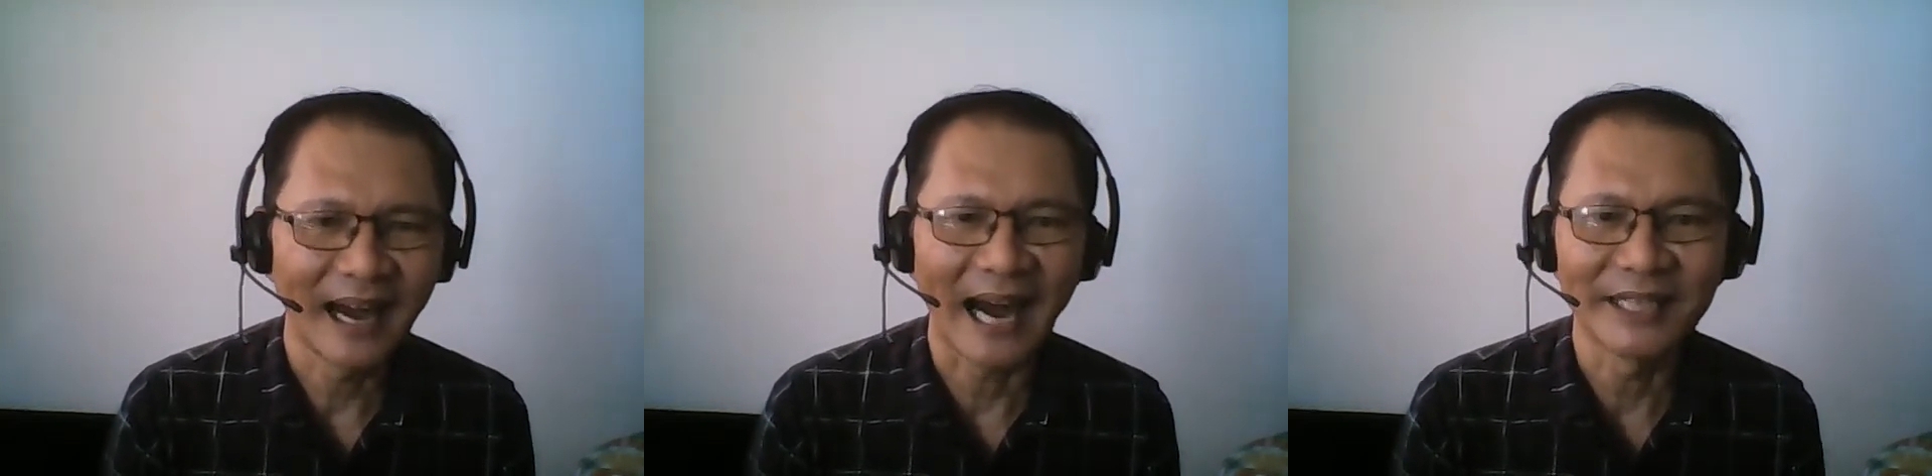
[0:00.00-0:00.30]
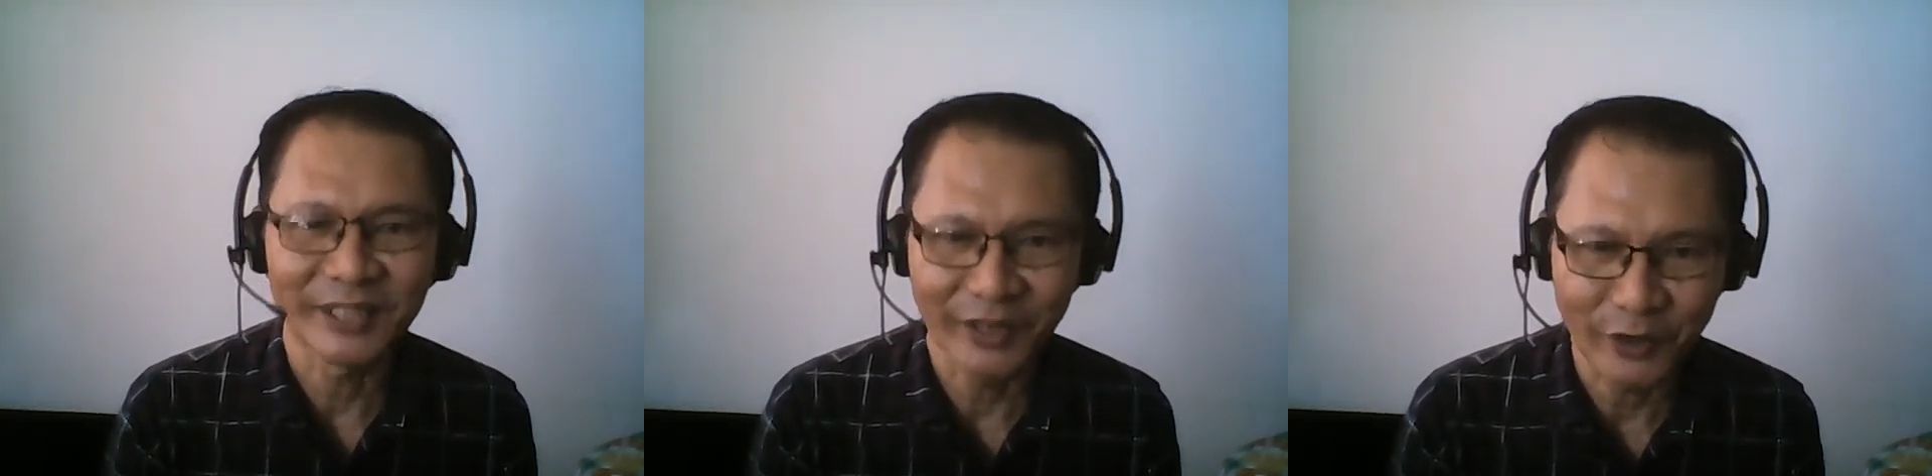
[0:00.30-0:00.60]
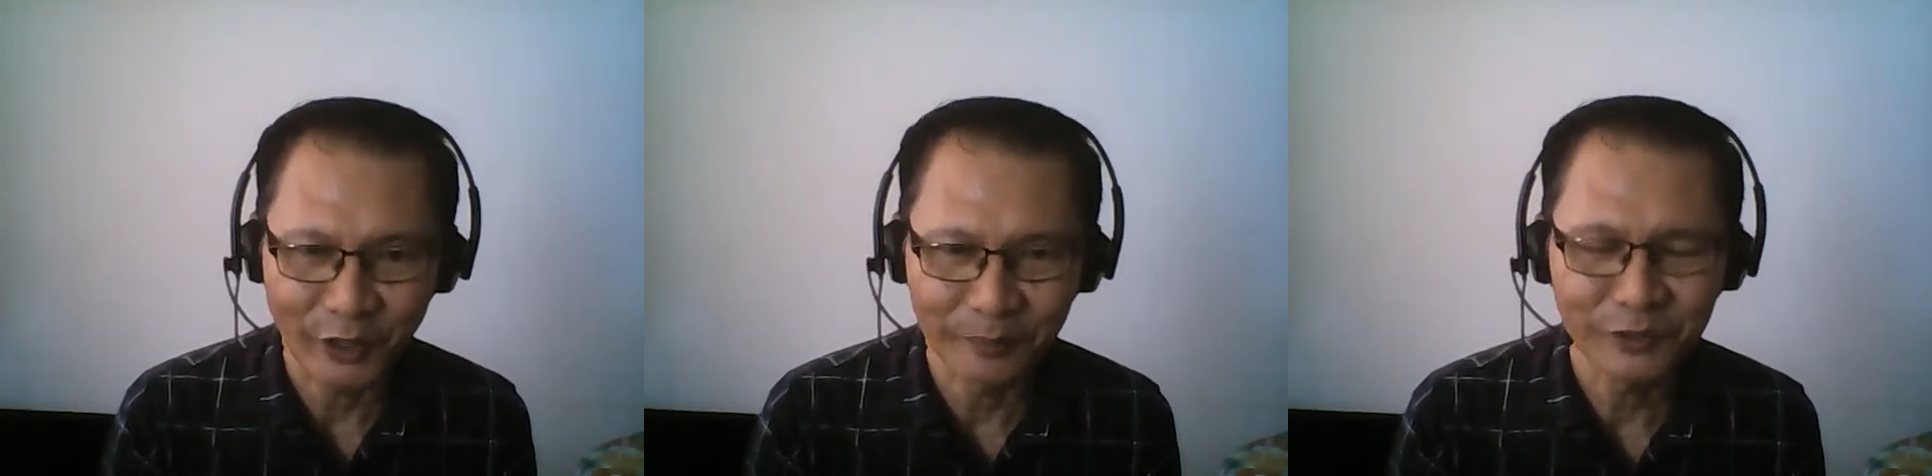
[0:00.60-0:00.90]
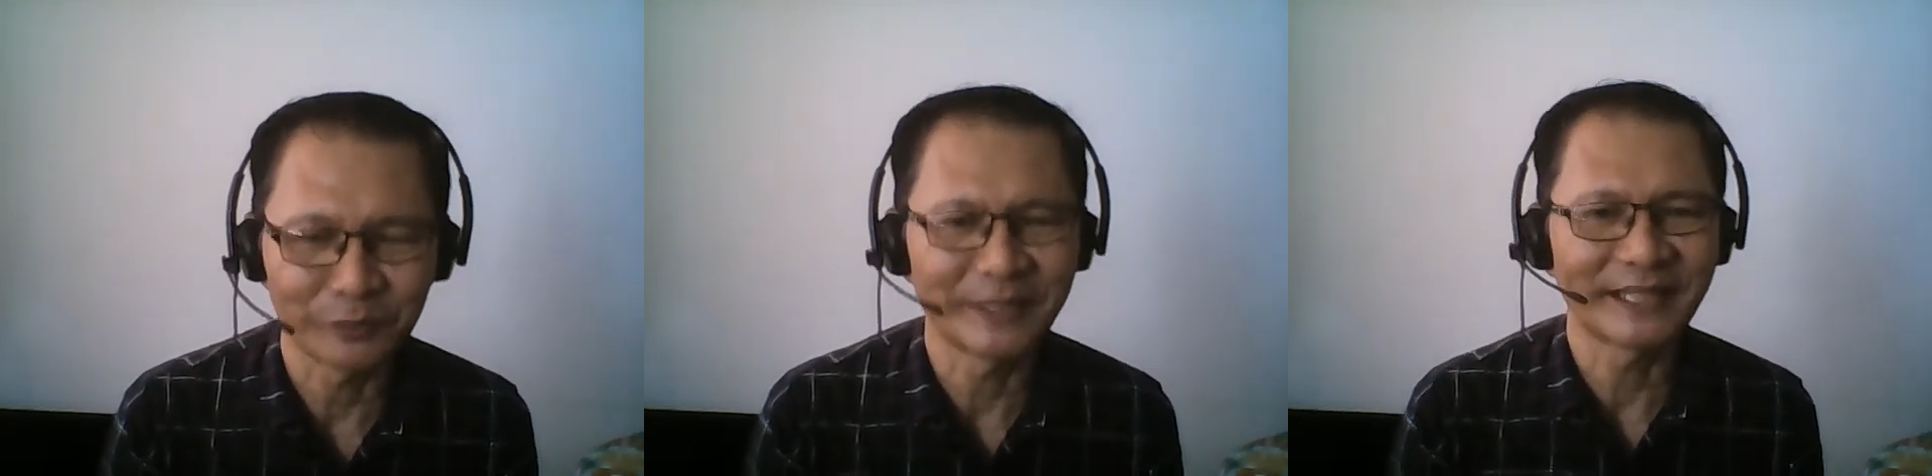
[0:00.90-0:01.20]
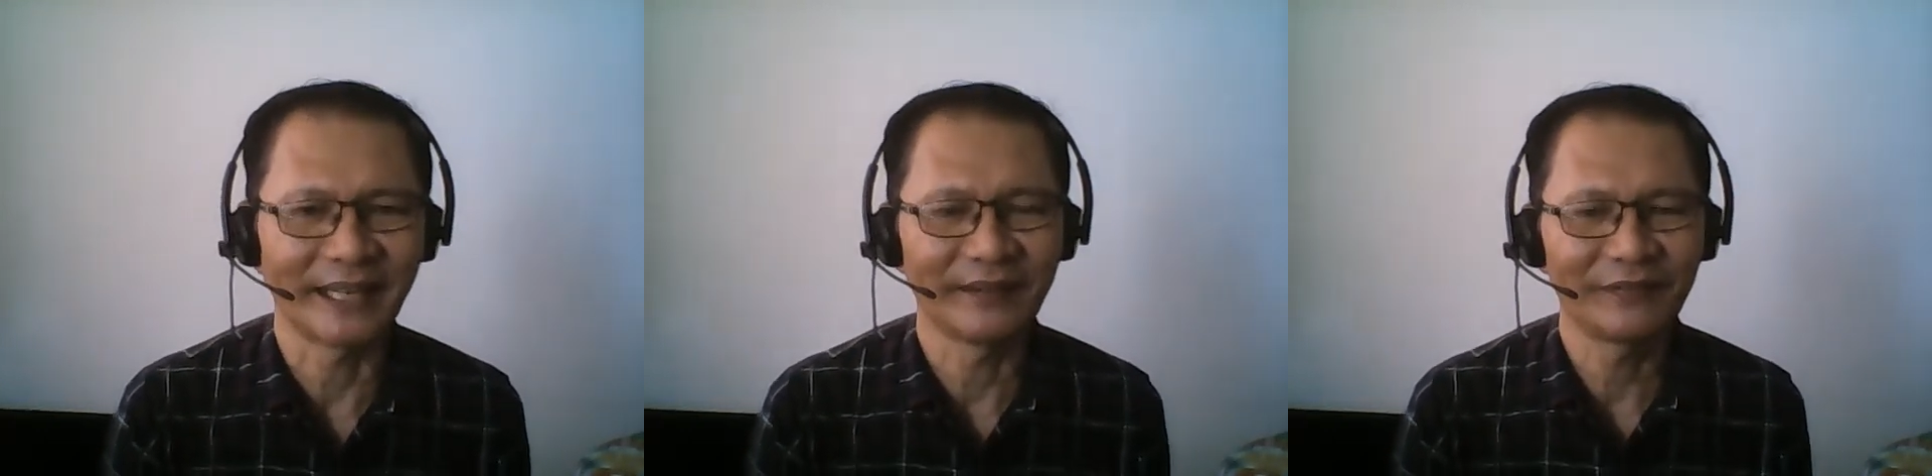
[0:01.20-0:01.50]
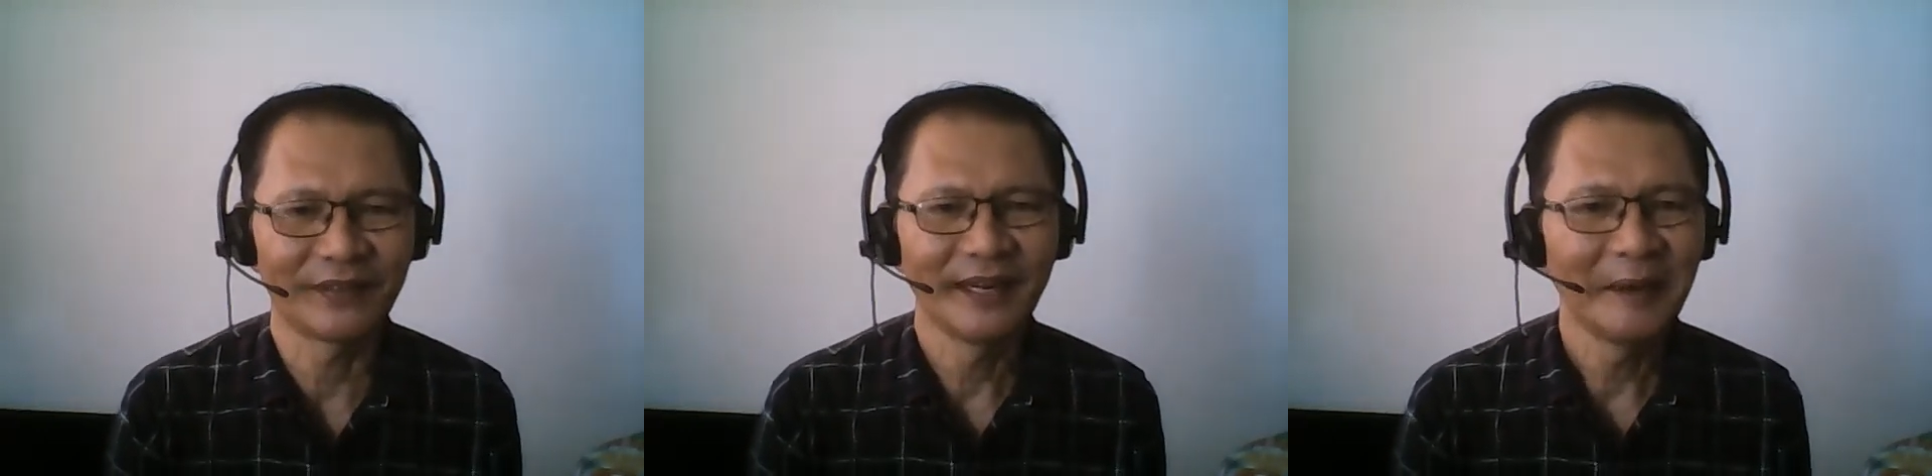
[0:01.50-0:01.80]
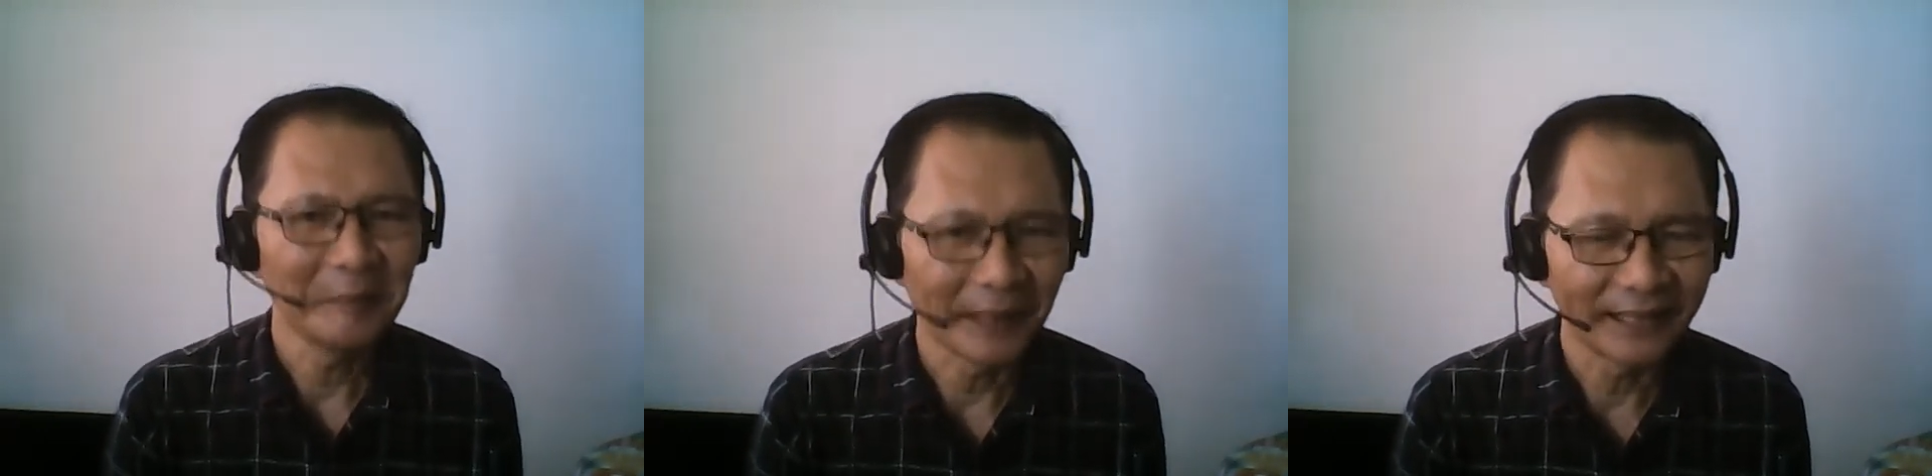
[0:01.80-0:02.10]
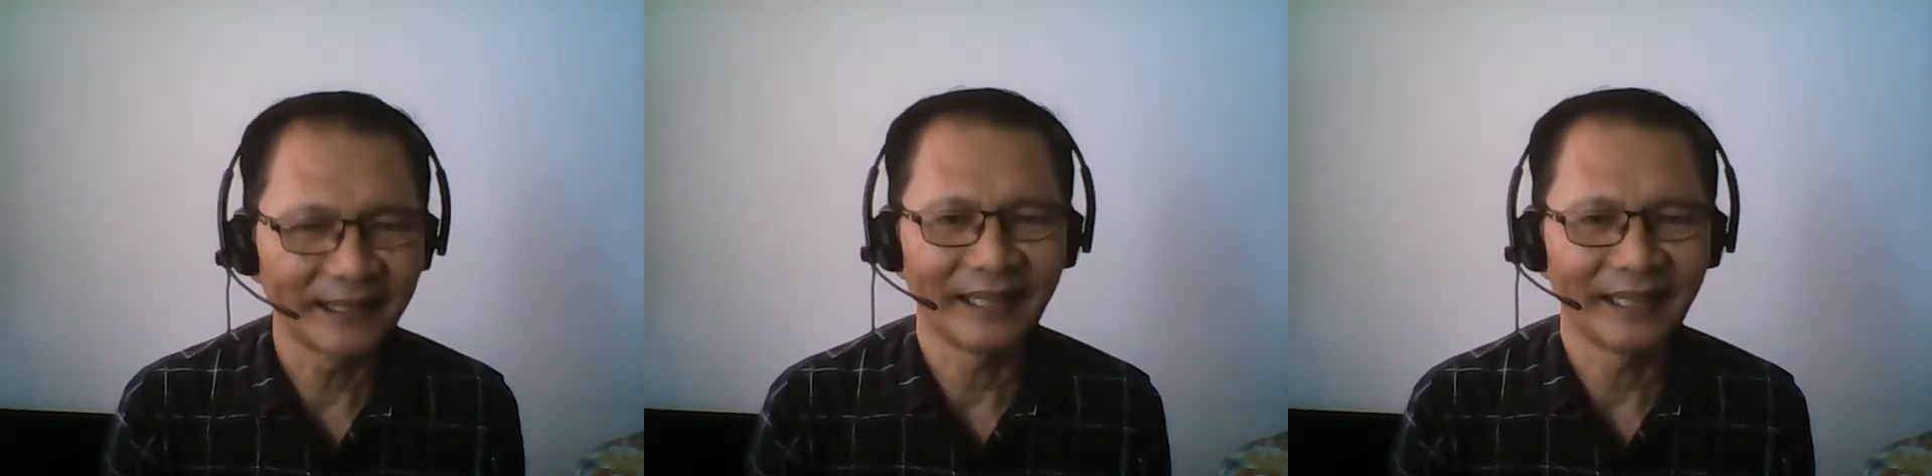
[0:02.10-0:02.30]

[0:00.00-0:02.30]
I stay home to be safe, but